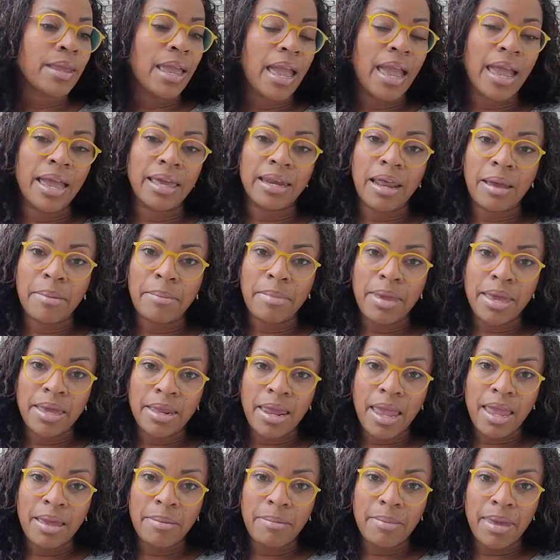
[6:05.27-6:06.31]
And I met
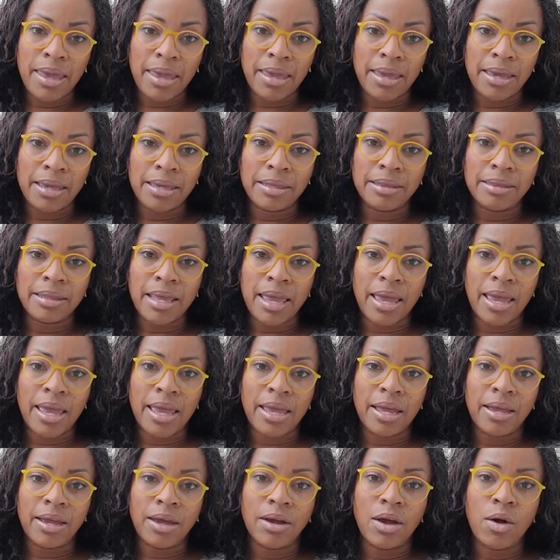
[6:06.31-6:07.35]
a man
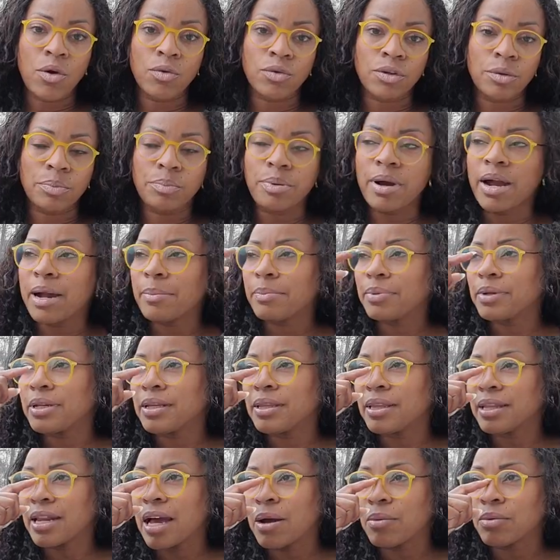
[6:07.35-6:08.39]
that owned a property
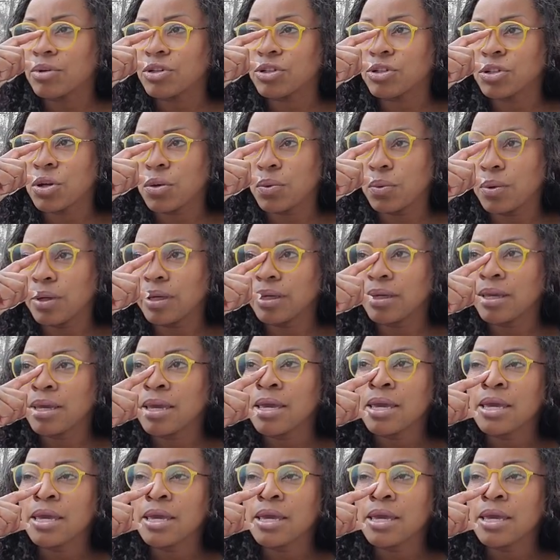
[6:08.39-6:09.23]
that I was showing.